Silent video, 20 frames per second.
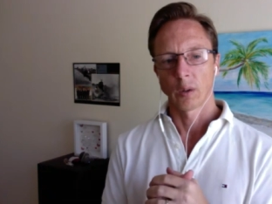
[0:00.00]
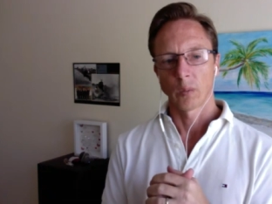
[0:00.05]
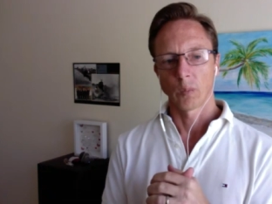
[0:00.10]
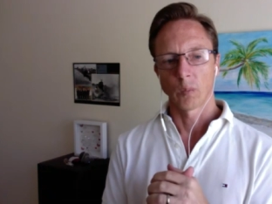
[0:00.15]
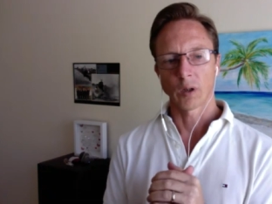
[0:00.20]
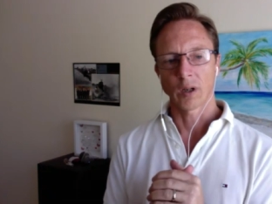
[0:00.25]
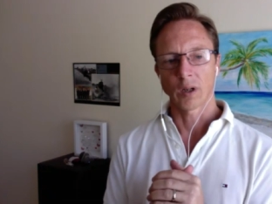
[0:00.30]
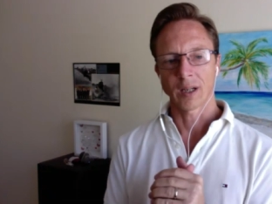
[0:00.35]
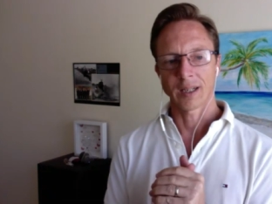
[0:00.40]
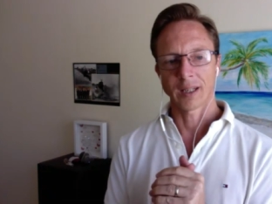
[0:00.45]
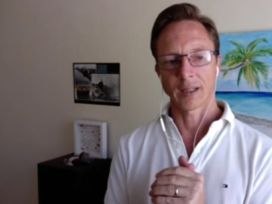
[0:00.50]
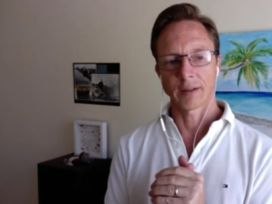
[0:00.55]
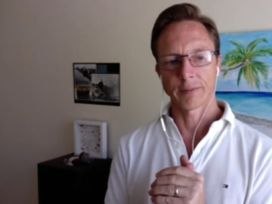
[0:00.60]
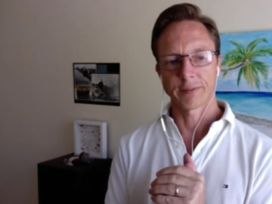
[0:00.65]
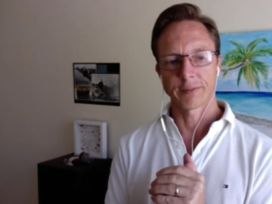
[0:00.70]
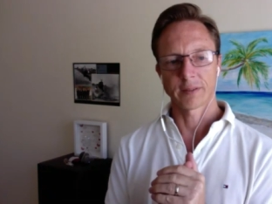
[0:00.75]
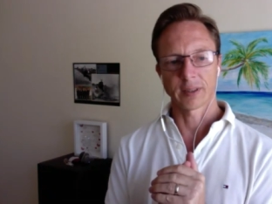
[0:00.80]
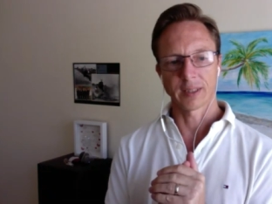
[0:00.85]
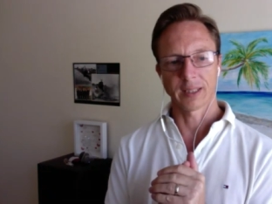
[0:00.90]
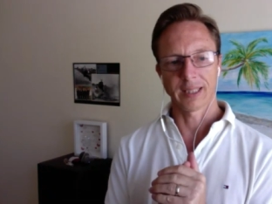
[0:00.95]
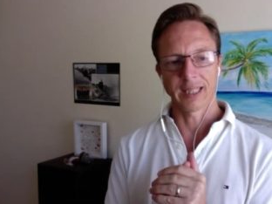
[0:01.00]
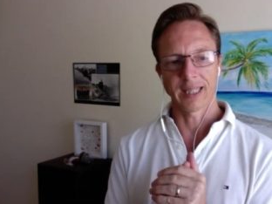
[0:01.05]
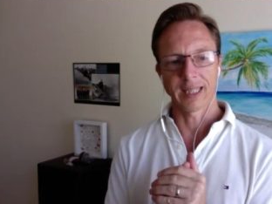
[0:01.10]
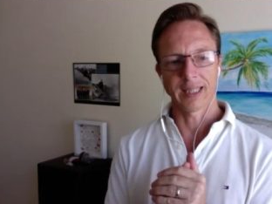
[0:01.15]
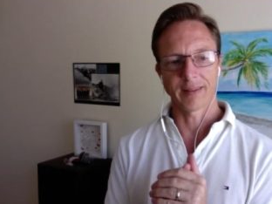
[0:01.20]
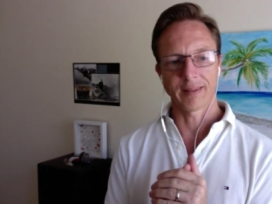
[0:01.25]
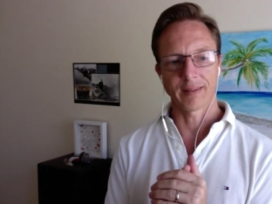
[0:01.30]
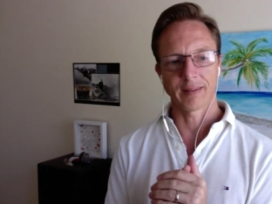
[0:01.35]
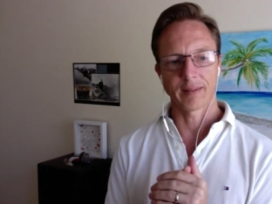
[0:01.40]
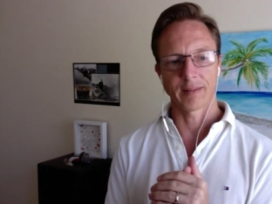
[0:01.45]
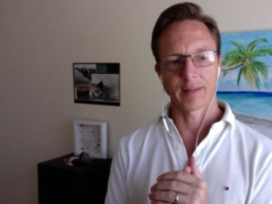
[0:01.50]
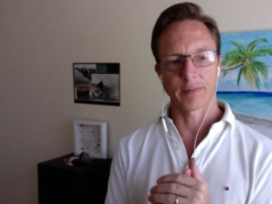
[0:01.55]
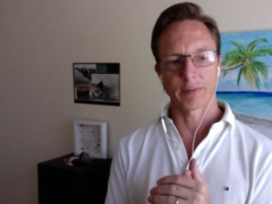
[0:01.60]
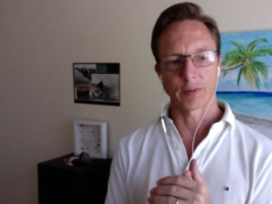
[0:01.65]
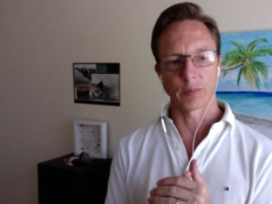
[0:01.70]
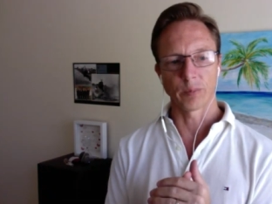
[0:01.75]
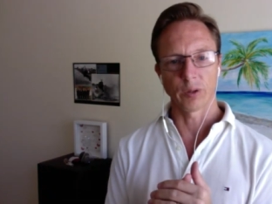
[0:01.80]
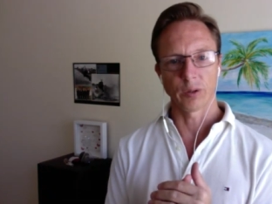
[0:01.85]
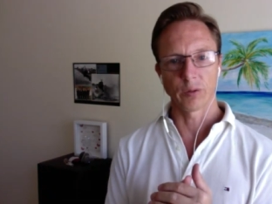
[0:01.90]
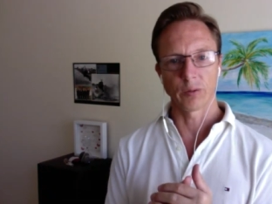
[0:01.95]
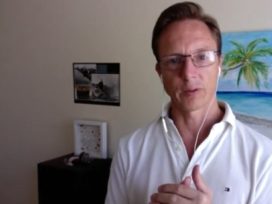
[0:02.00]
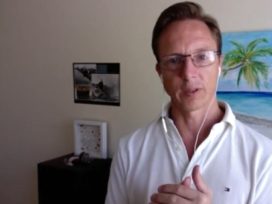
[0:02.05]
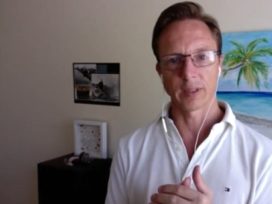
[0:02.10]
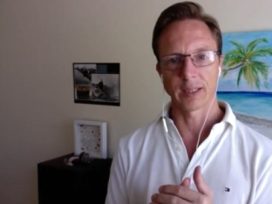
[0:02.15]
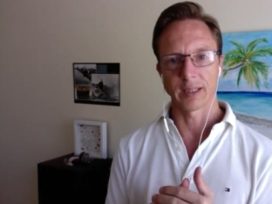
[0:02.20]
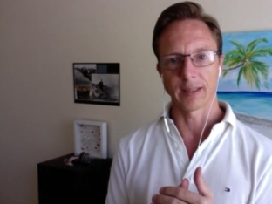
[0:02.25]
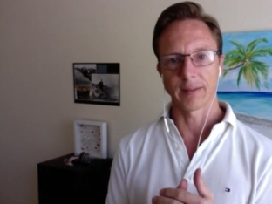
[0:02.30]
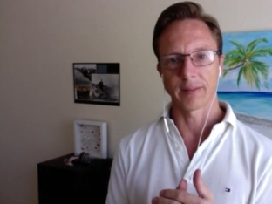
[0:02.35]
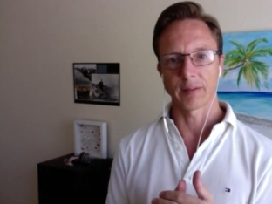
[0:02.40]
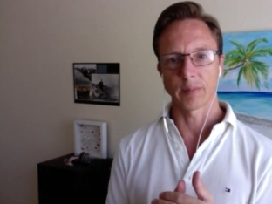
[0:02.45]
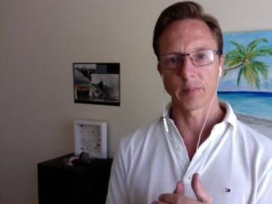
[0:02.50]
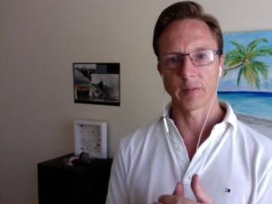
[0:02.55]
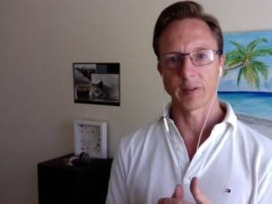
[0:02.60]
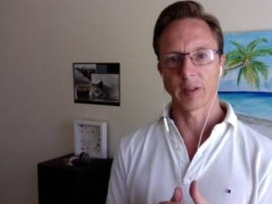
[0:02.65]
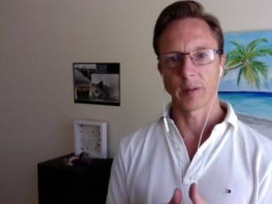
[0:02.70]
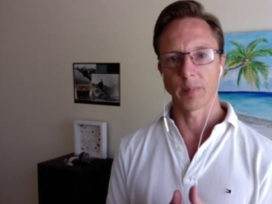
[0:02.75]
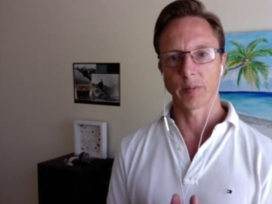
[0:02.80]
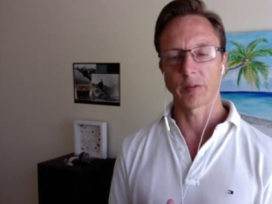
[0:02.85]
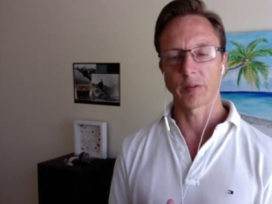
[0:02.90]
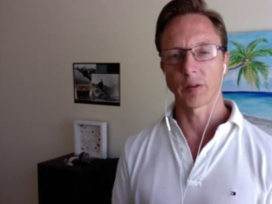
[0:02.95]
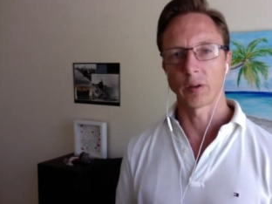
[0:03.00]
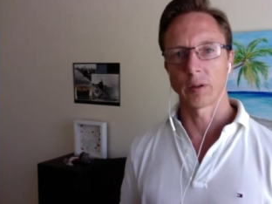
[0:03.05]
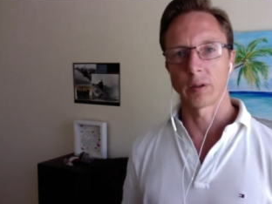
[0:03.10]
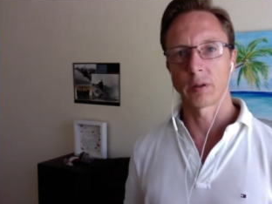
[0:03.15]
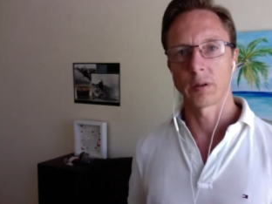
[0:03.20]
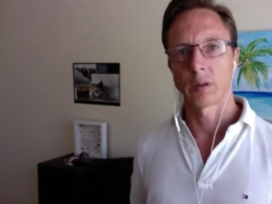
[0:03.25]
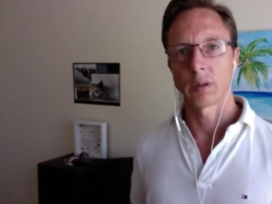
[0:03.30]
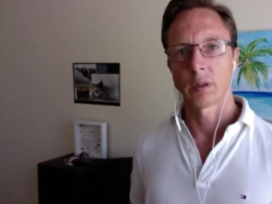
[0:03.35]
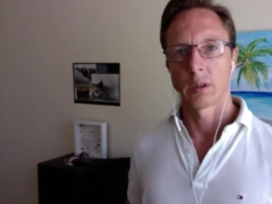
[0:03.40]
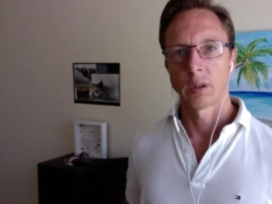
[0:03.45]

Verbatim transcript: what I'd love to get from you today is some tips on,